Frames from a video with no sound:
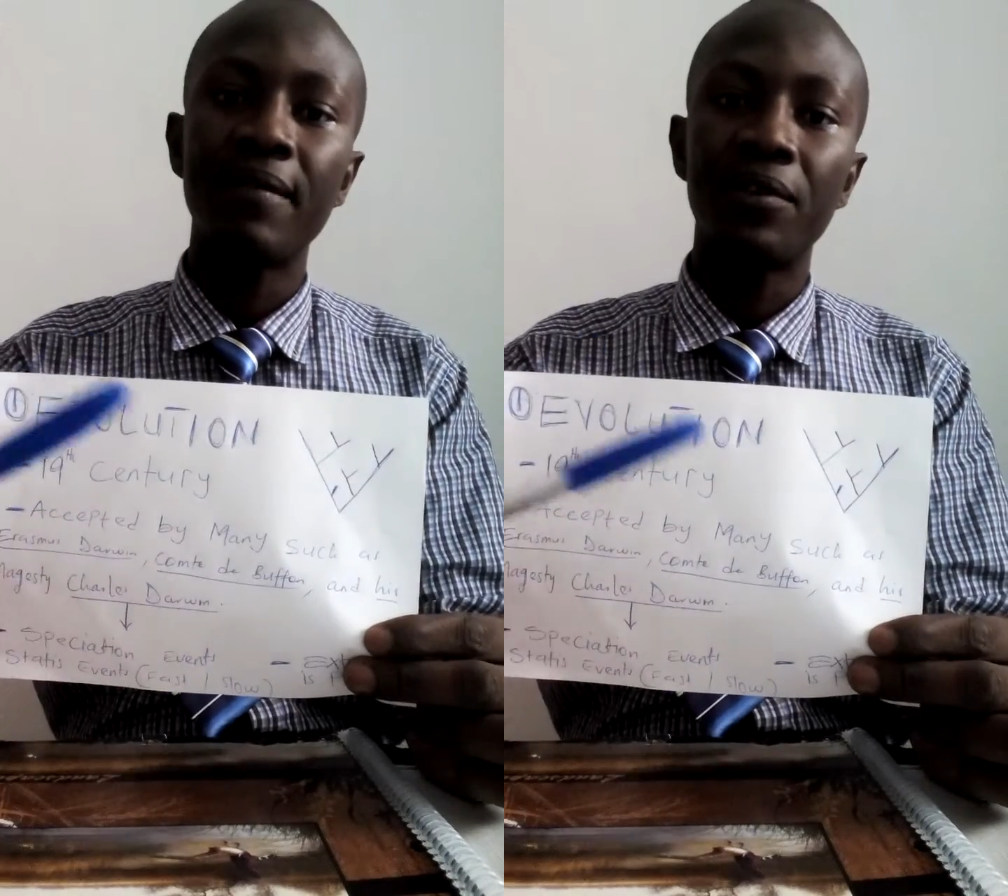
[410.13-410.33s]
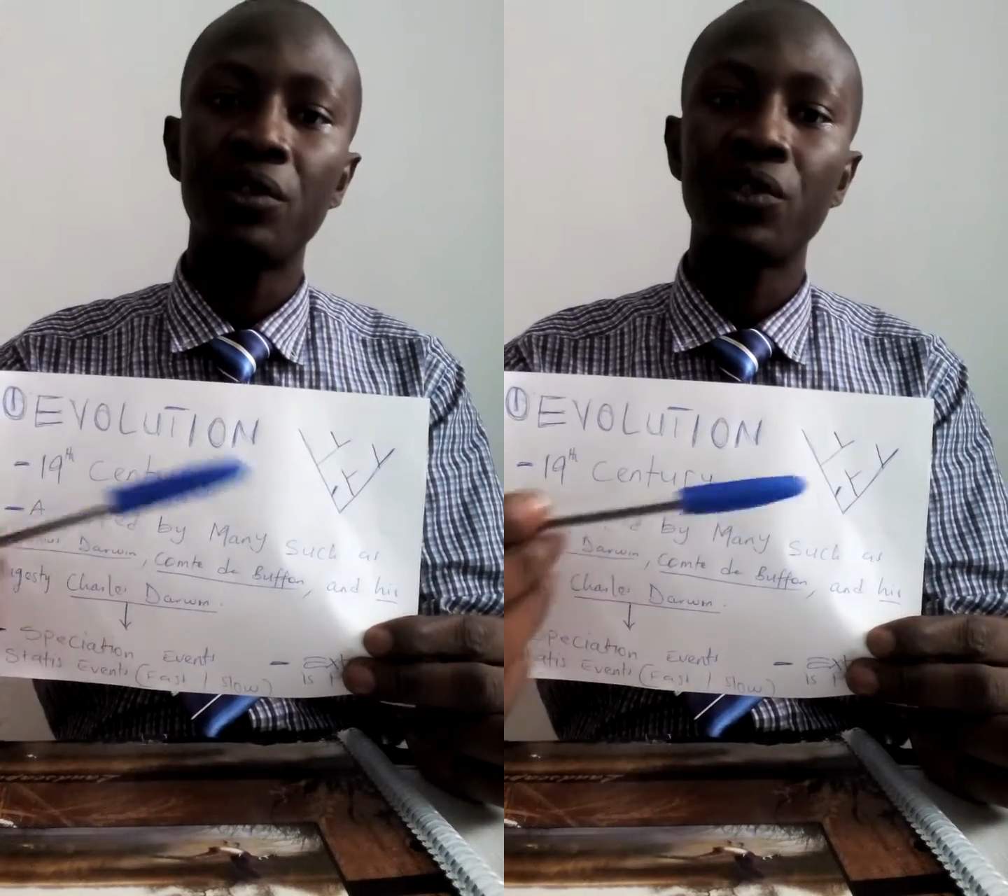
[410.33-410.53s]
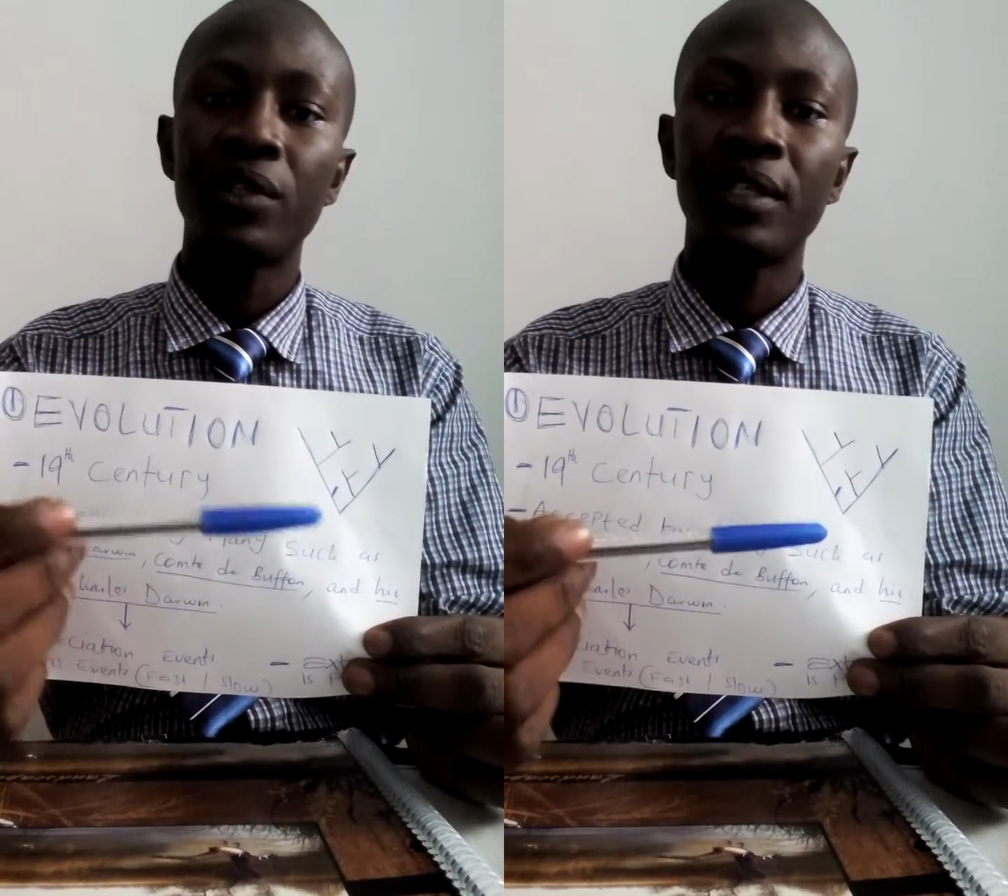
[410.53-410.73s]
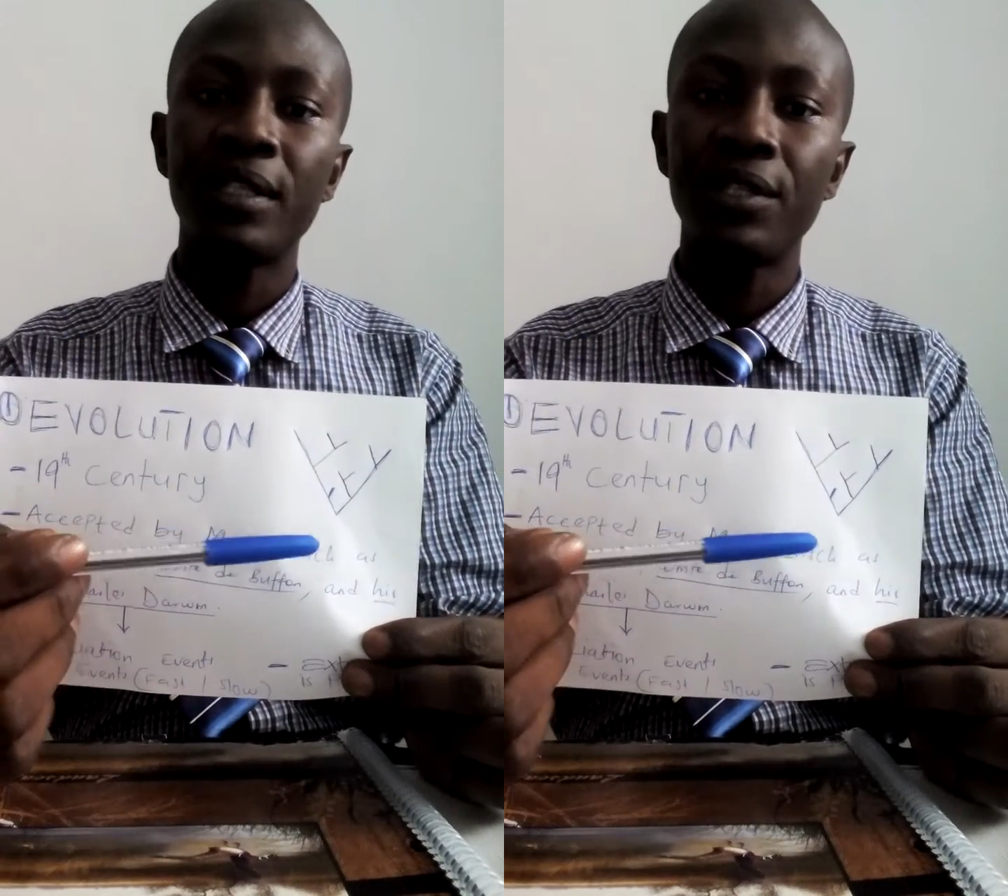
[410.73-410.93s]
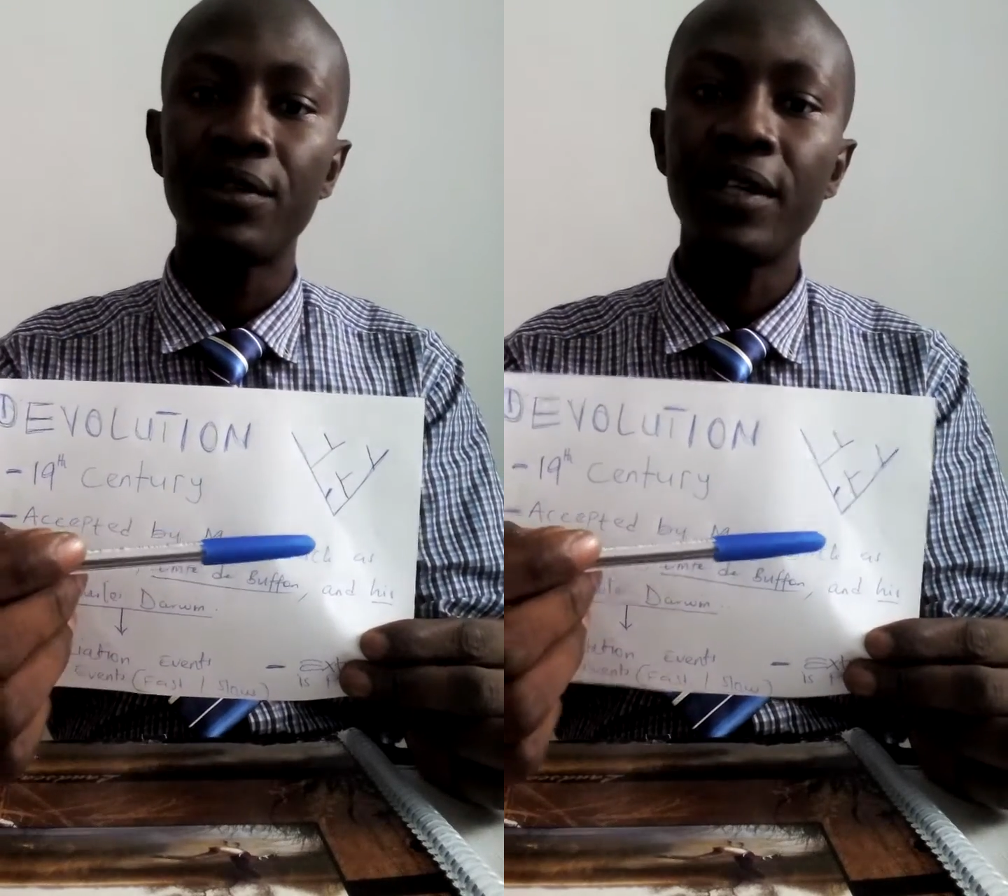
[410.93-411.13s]
evolutionary
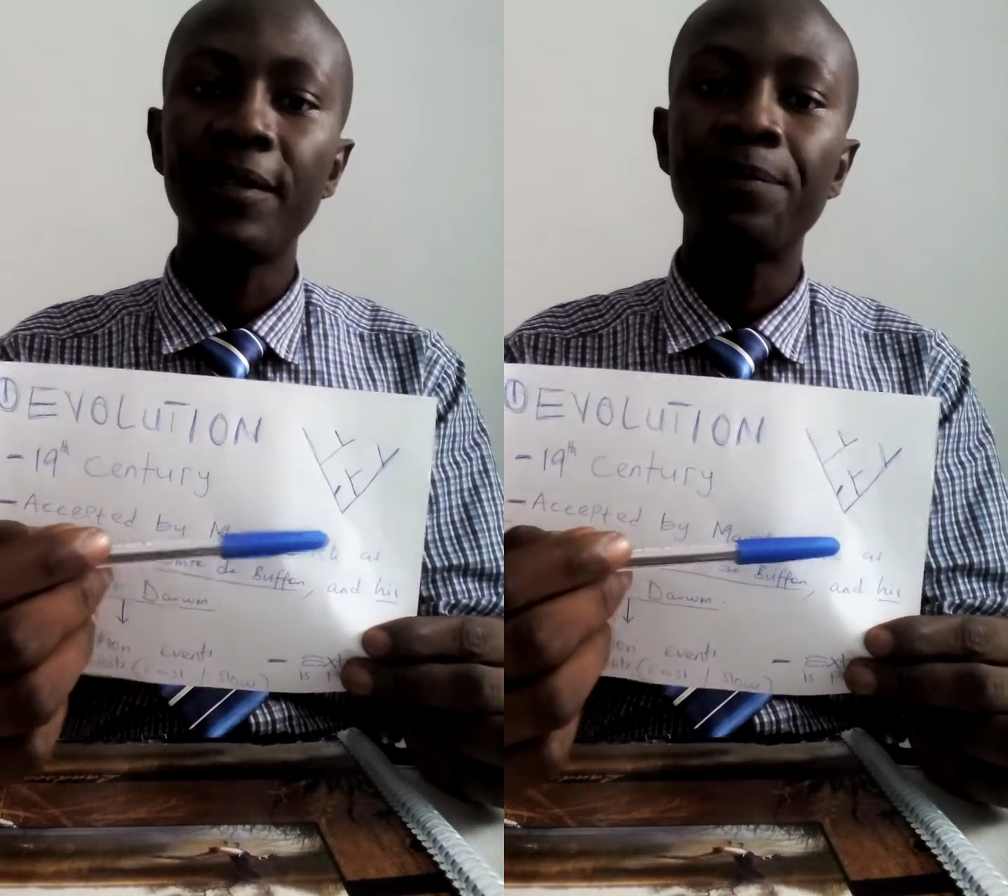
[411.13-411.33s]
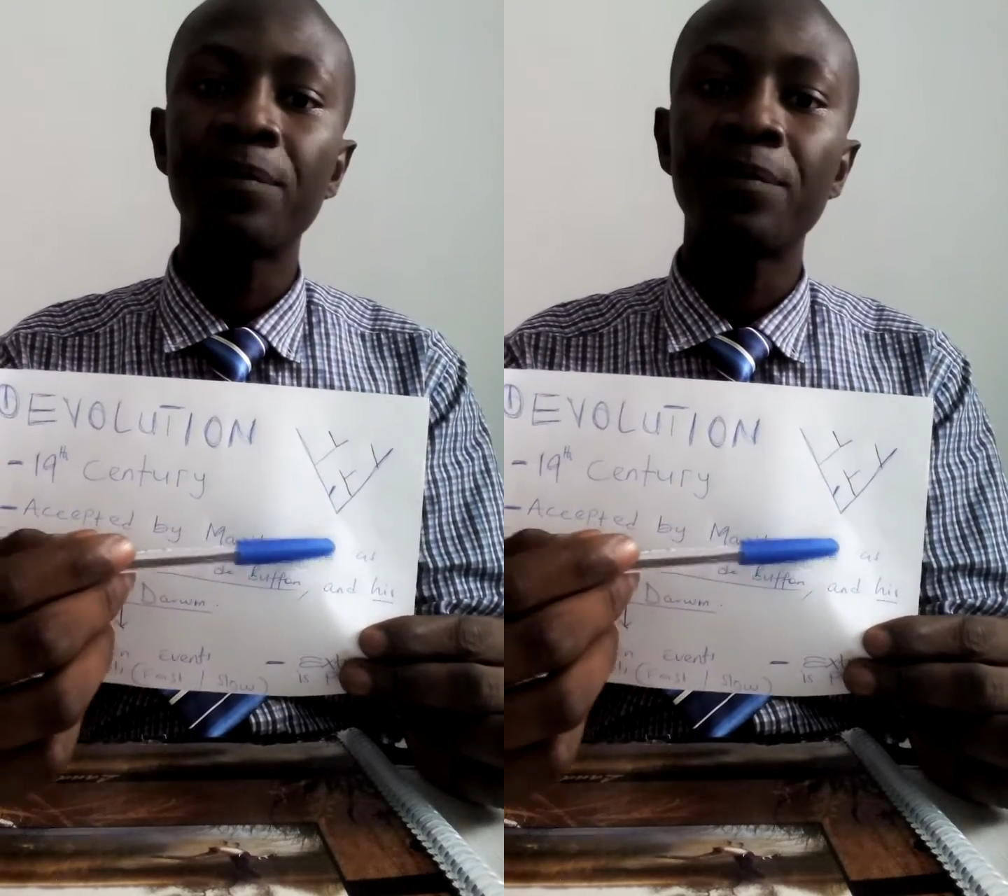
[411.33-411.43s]
theory.